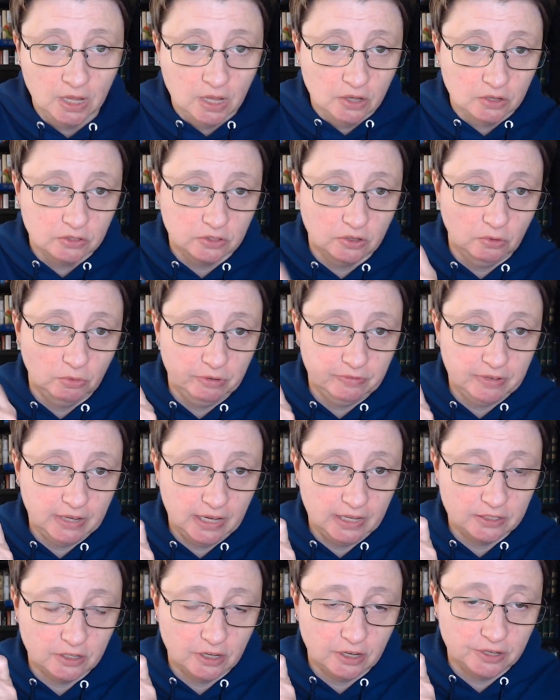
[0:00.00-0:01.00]
So we've
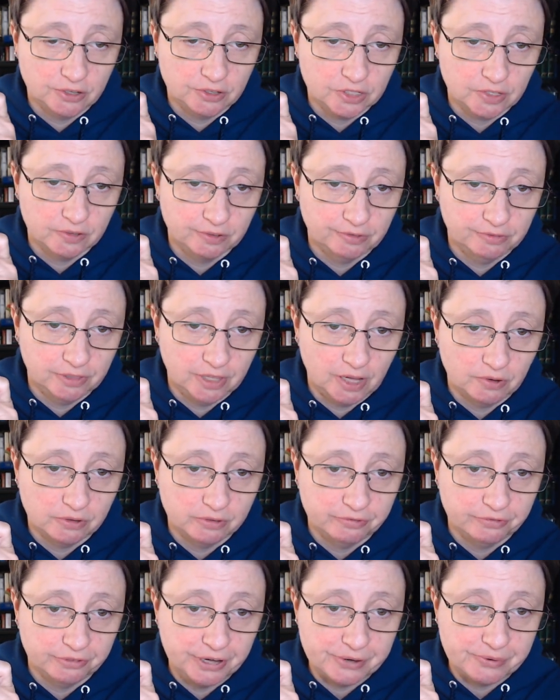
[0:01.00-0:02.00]
got Daughters of the Flower
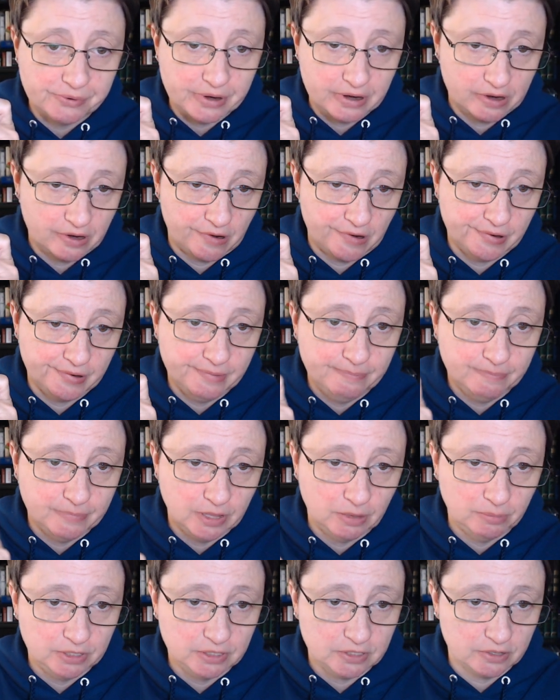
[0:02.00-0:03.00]
Fragrant Garden.
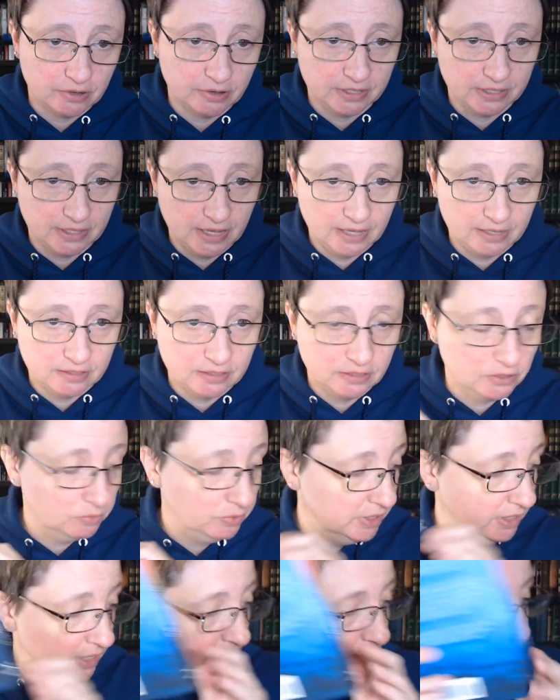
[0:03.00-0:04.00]
I'll be starting that this
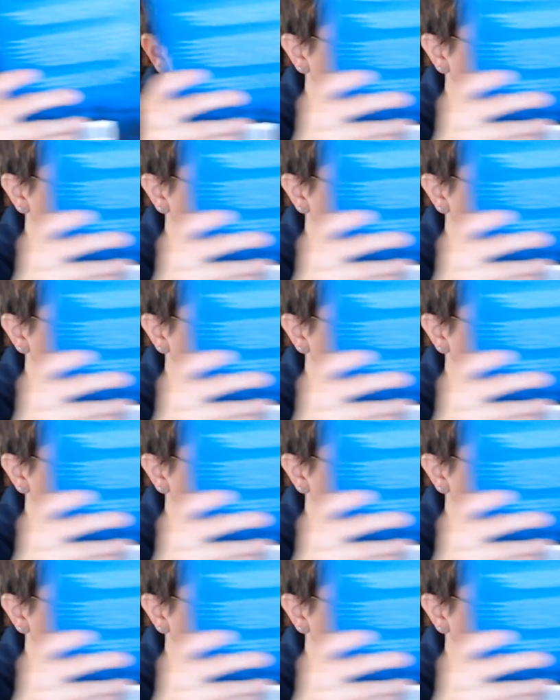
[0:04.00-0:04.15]
weekend.